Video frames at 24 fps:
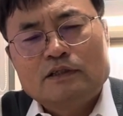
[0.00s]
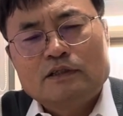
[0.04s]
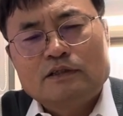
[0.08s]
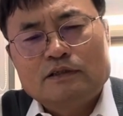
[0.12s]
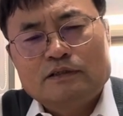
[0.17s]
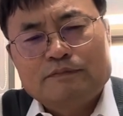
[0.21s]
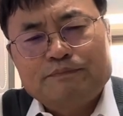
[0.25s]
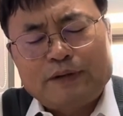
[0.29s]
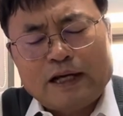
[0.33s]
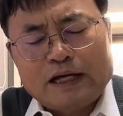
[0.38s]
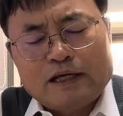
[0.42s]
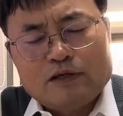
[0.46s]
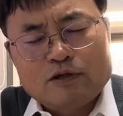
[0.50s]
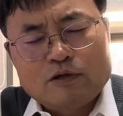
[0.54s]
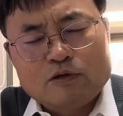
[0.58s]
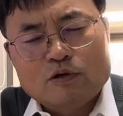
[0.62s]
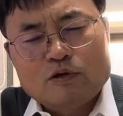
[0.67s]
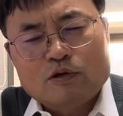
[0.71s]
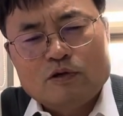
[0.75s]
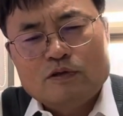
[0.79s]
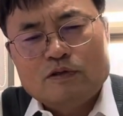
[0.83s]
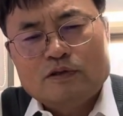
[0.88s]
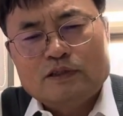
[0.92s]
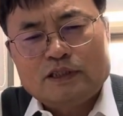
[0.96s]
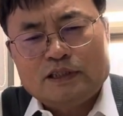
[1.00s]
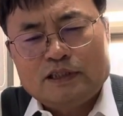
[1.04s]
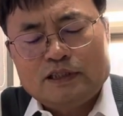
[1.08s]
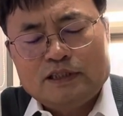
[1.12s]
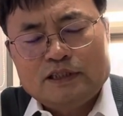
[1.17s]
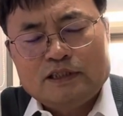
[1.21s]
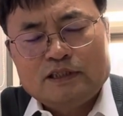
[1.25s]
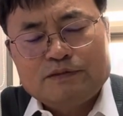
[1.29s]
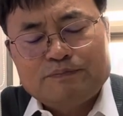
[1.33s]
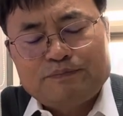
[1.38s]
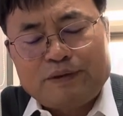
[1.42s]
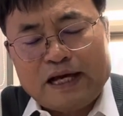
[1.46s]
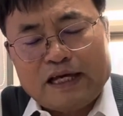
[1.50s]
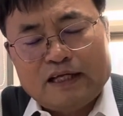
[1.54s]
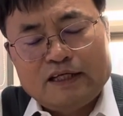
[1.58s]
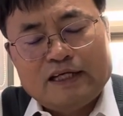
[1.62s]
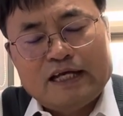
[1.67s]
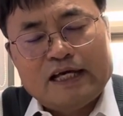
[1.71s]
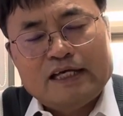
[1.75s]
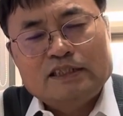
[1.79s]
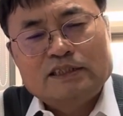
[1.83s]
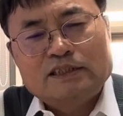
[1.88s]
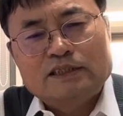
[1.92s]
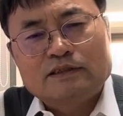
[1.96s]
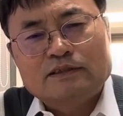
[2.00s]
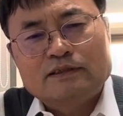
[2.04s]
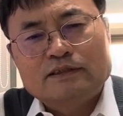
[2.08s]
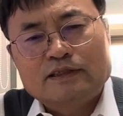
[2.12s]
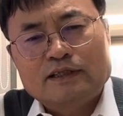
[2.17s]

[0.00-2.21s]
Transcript: by law it is violation.